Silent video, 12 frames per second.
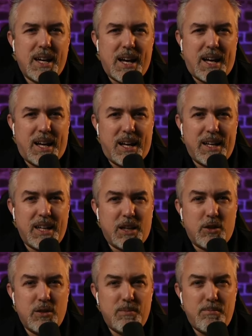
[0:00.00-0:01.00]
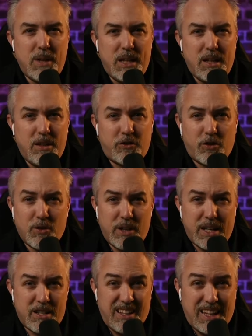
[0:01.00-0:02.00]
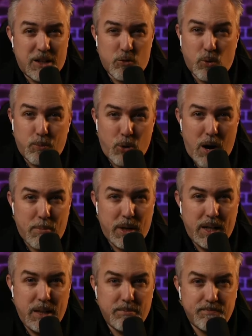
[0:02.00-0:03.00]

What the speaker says: It could be certain intellectual property.